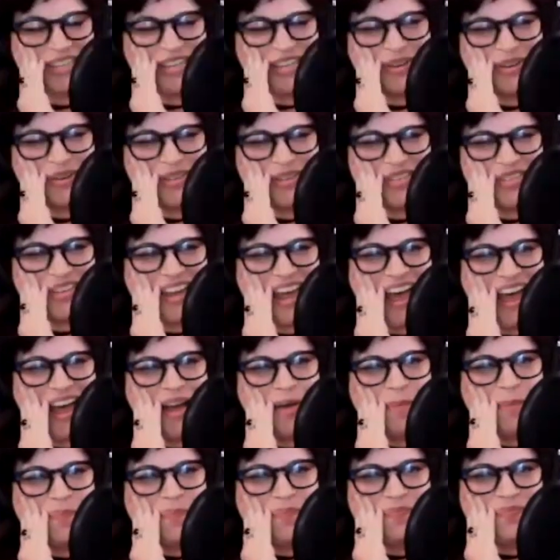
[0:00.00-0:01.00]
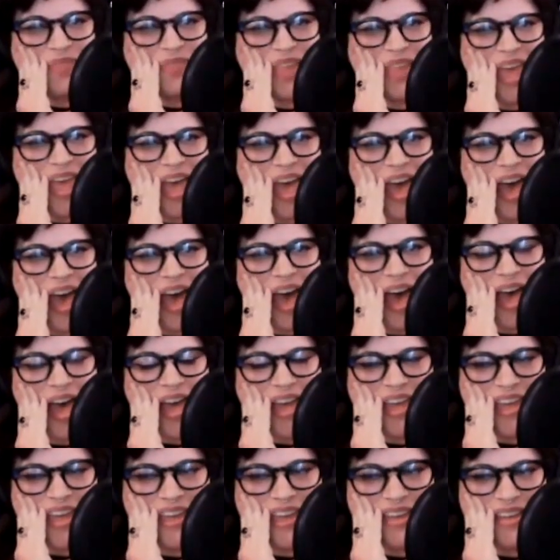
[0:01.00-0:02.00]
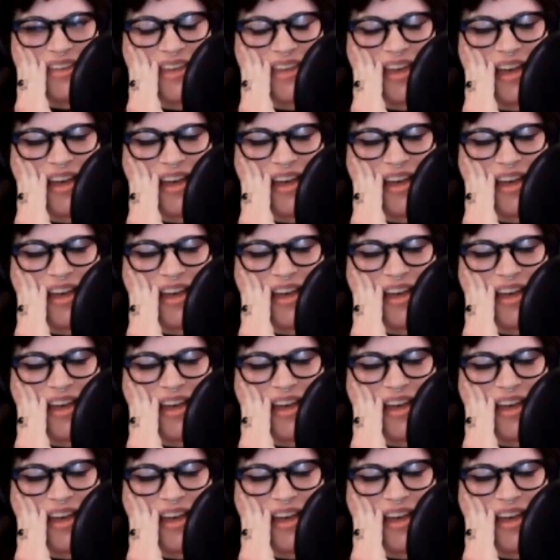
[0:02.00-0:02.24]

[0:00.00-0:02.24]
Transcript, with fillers: question. Um, I,